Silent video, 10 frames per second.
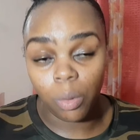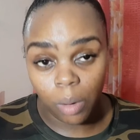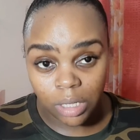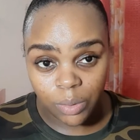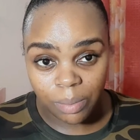it
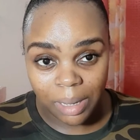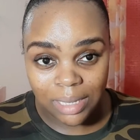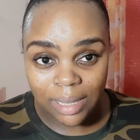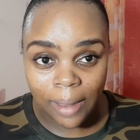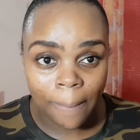works with my
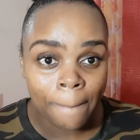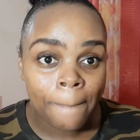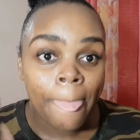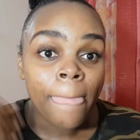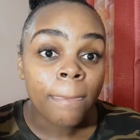skin
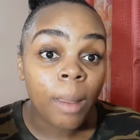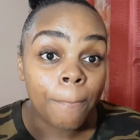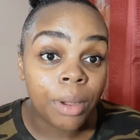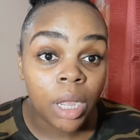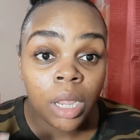
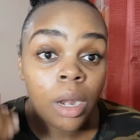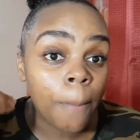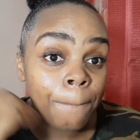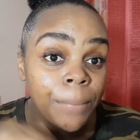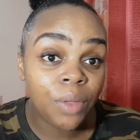
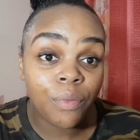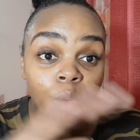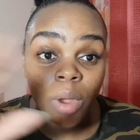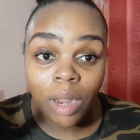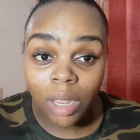but
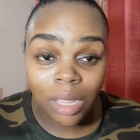before